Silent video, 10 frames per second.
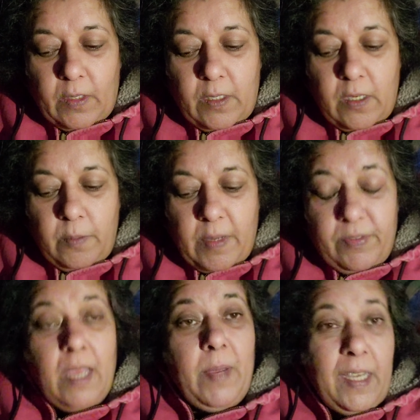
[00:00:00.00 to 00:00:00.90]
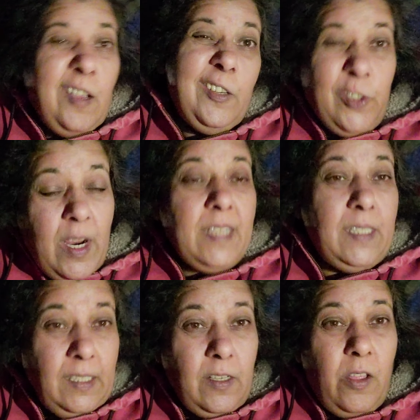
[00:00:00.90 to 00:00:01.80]
Um, I've got my
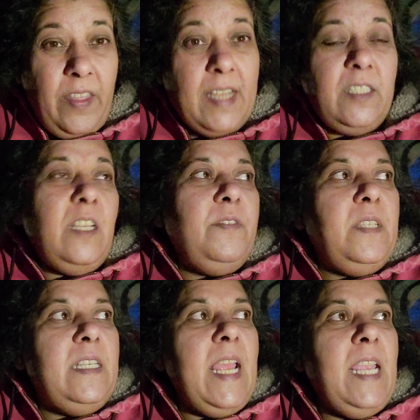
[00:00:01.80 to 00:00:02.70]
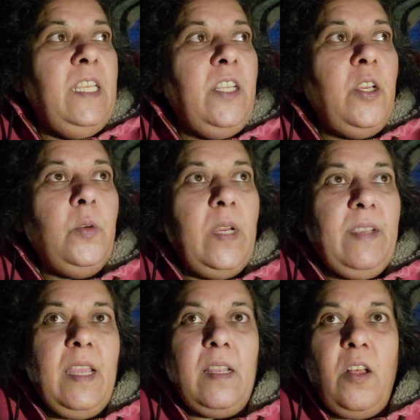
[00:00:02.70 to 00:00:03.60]
contrasting and all that stuff today, you know, I
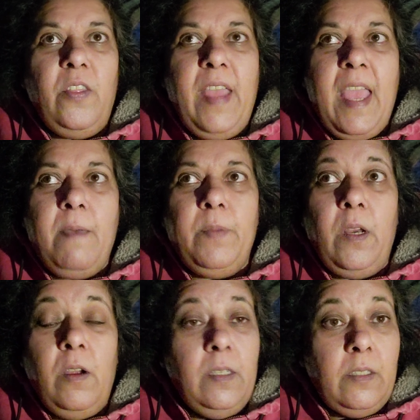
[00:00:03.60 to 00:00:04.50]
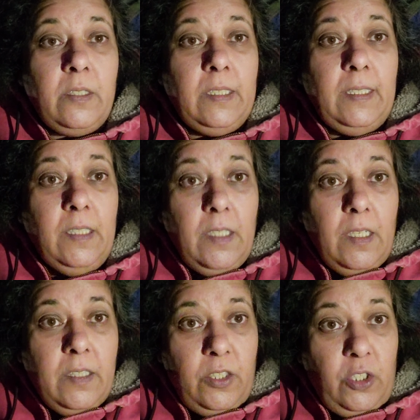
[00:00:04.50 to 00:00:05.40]
got all that. But honestly,
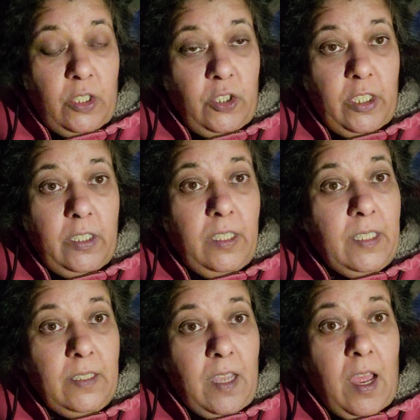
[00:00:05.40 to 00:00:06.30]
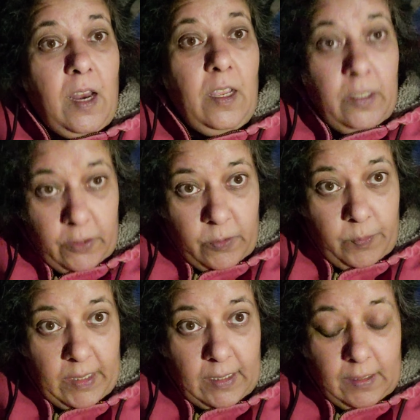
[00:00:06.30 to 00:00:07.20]
this chinchilla has got under
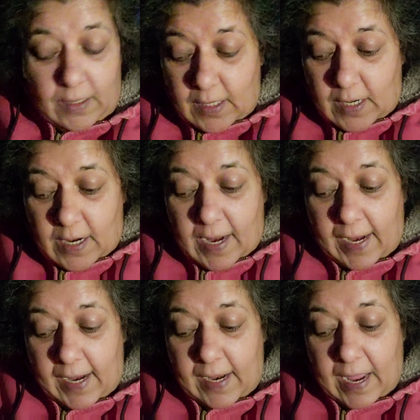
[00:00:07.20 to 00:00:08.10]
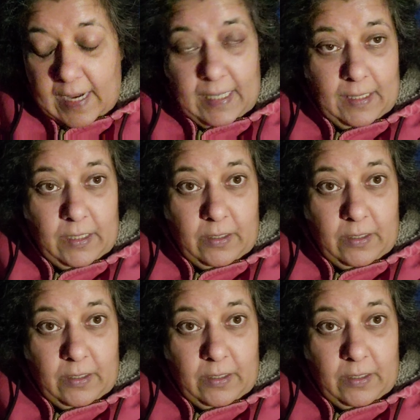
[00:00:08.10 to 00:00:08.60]
me, and I need